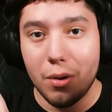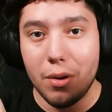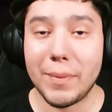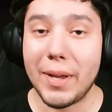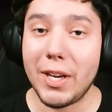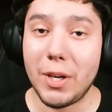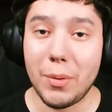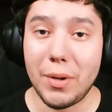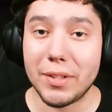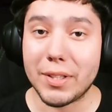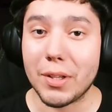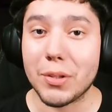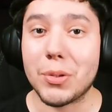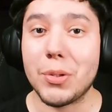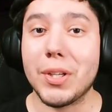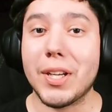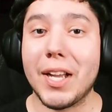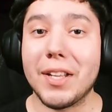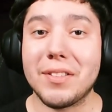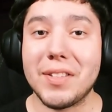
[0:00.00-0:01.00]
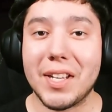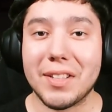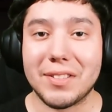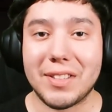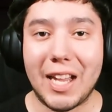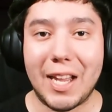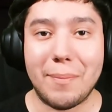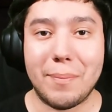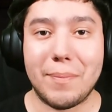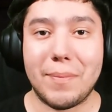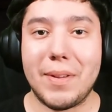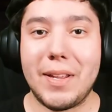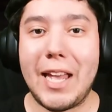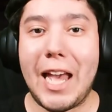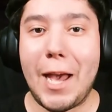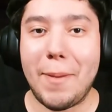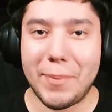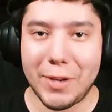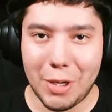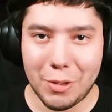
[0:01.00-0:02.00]
But anyways, I'll see you guys next time.
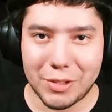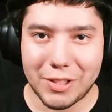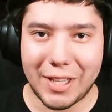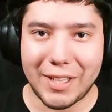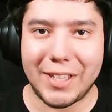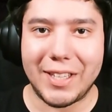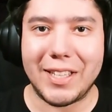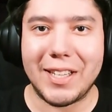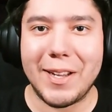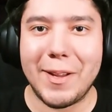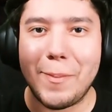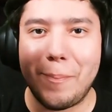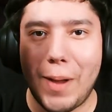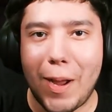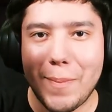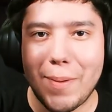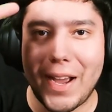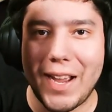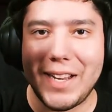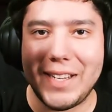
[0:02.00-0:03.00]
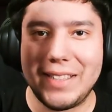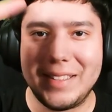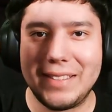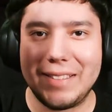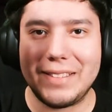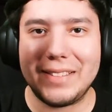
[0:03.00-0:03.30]
Happy ghost hunting. Bye bye.